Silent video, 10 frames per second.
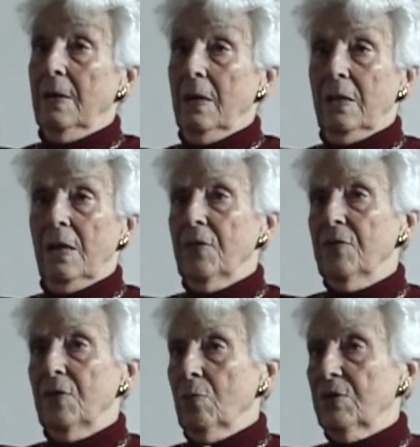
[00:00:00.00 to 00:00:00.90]
and I think
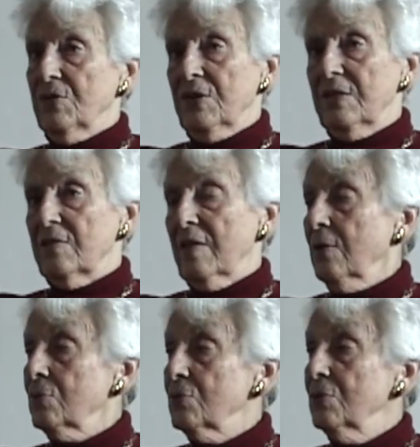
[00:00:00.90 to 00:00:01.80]
there were
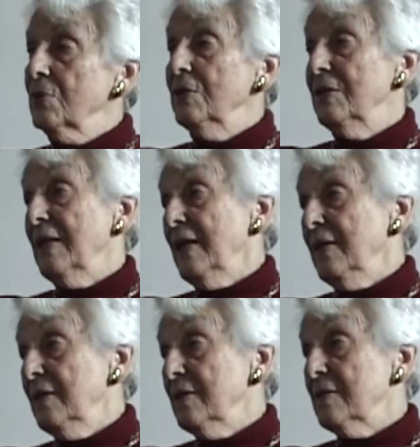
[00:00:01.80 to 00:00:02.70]
6,000
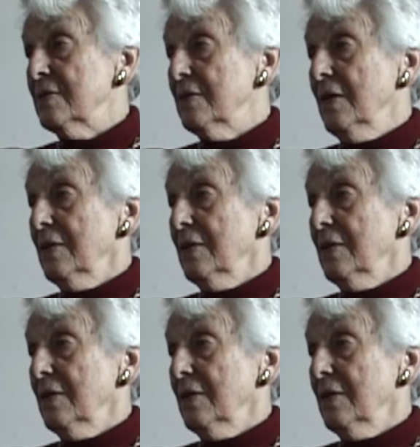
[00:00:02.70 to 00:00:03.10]
Italians